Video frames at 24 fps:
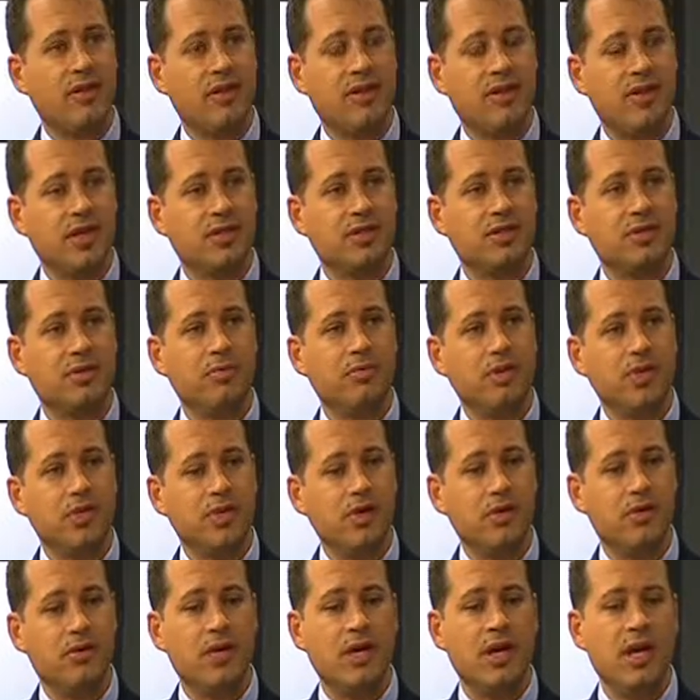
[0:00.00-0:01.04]
the things that we
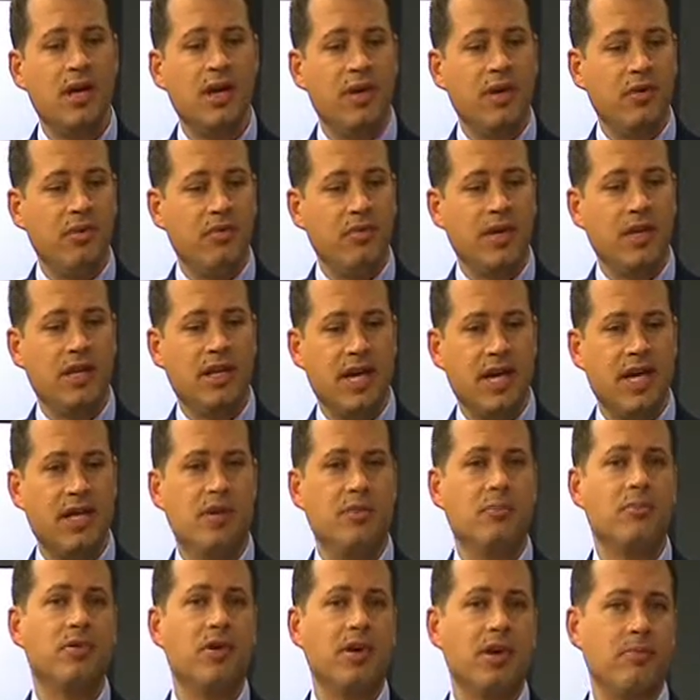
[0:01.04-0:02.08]
do. We tend to
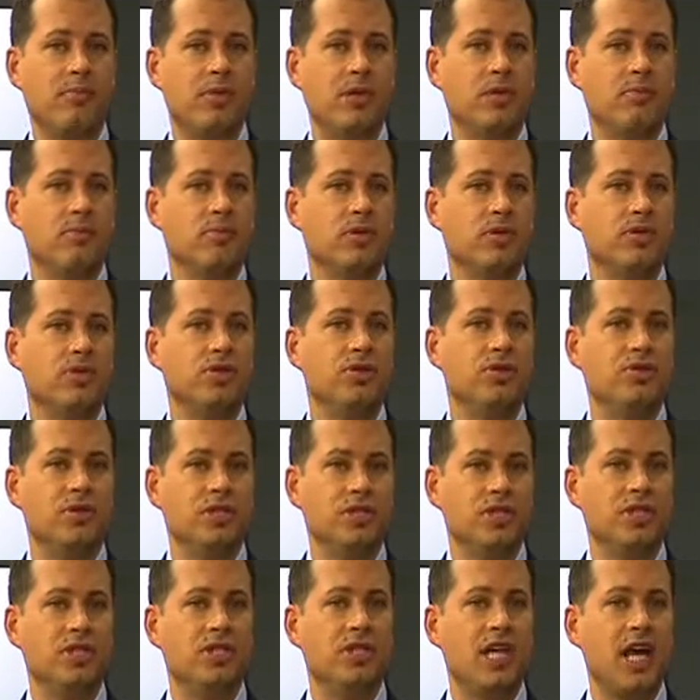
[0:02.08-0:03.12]
bring people to a
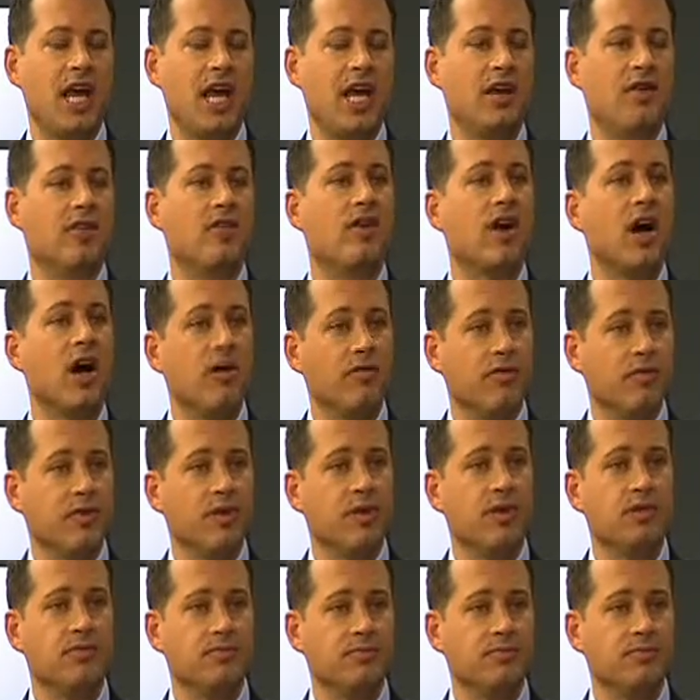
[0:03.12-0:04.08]
state of comfort.